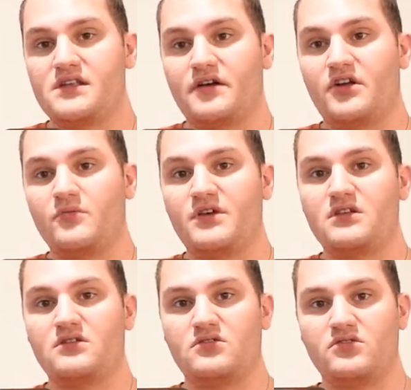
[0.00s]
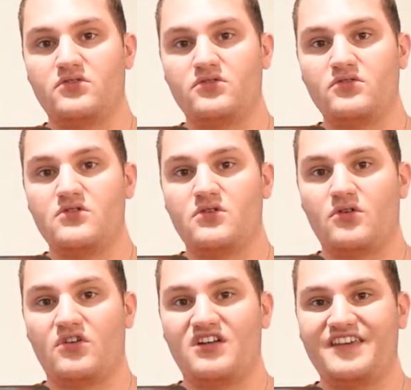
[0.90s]
I don't mean ooh
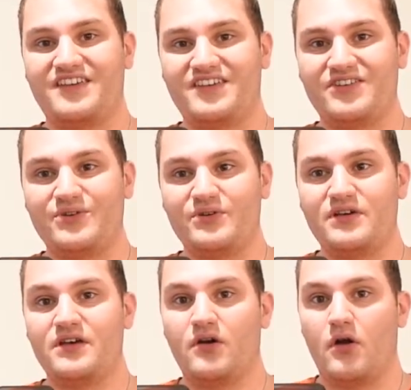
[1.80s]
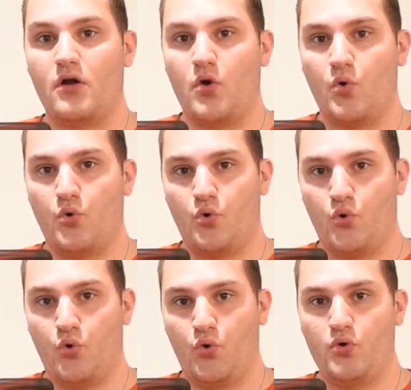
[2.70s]
or ill or
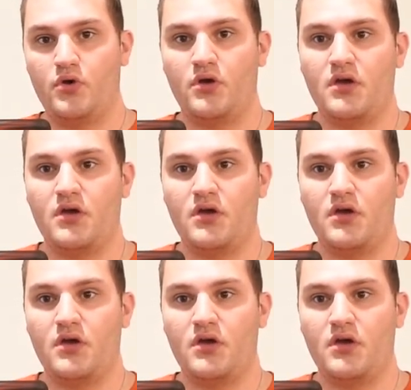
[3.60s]
ooh.